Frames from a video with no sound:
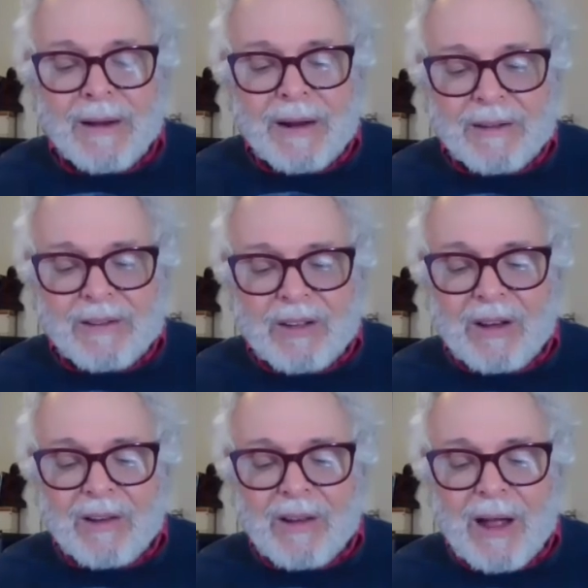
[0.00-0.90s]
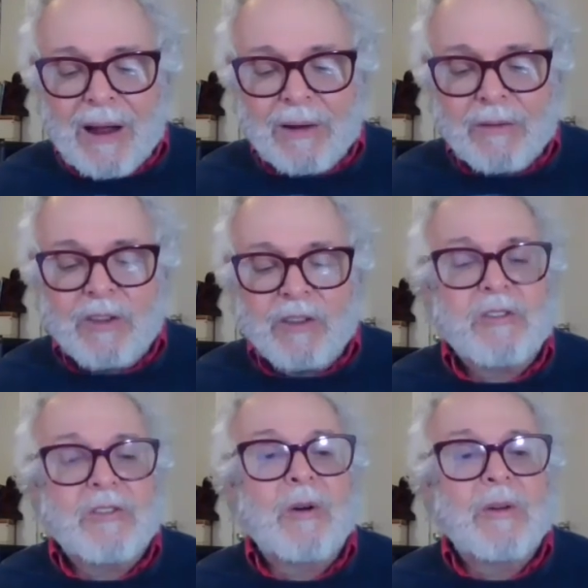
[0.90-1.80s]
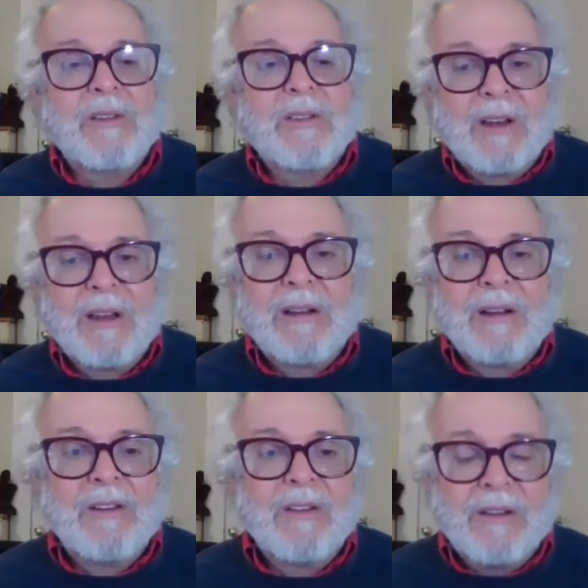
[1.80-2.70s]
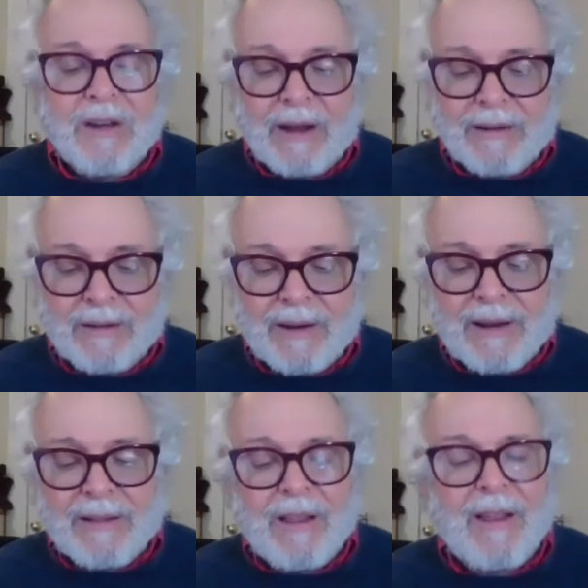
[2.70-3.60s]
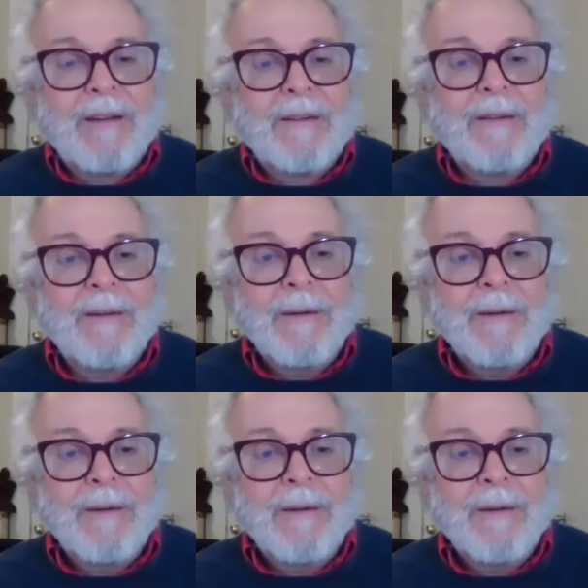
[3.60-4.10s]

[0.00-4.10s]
And still alive, the stories sank into the night. And then